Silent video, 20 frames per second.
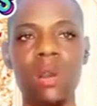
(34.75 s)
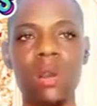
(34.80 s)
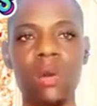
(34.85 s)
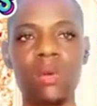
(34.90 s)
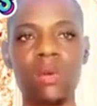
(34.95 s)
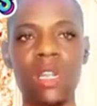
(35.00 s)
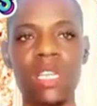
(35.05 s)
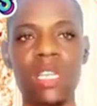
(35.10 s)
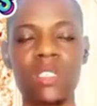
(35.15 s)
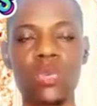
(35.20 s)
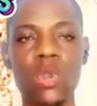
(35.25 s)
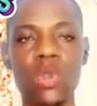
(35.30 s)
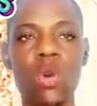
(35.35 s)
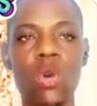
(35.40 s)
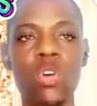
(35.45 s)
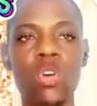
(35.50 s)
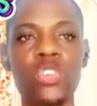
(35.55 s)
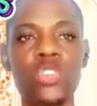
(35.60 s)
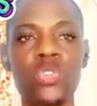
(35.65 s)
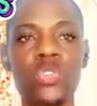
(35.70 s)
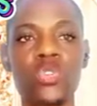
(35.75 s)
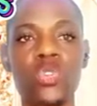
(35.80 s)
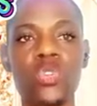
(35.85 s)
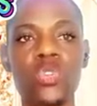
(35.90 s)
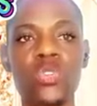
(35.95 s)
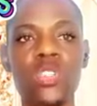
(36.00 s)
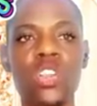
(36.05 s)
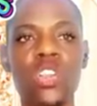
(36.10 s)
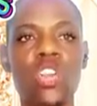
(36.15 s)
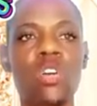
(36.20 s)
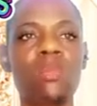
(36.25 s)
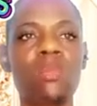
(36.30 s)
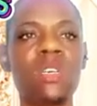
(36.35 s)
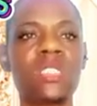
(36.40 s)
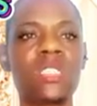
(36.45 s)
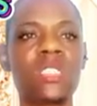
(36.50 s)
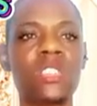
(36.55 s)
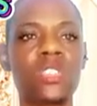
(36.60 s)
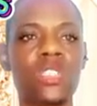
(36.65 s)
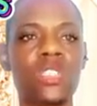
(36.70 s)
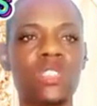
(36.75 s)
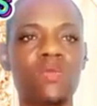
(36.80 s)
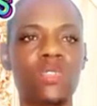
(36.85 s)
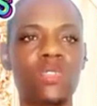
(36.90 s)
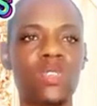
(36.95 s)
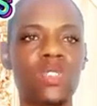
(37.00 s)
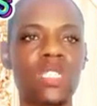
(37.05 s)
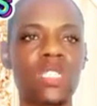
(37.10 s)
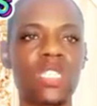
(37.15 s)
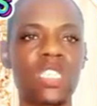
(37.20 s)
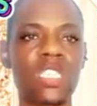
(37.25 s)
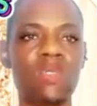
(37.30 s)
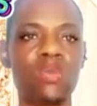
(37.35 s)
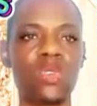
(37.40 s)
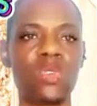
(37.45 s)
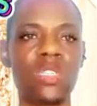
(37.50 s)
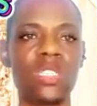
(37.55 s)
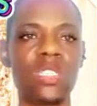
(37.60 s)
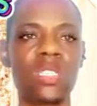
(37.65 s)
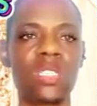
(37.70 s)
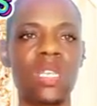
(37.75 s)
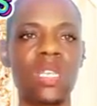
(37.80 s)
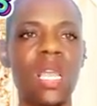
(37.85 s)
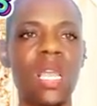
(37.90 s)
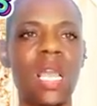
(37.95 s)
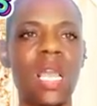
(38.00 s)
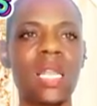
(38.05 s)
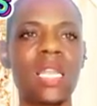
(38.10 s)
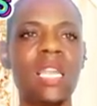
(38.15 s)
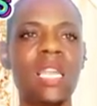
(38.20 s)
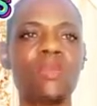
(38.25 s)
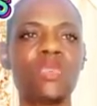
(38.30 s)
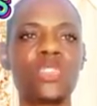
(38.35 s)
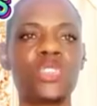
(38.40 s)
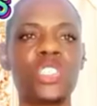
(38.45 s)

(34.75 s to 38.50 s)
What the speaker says: Alright, we urge you to use the comment sections for your testimonies and help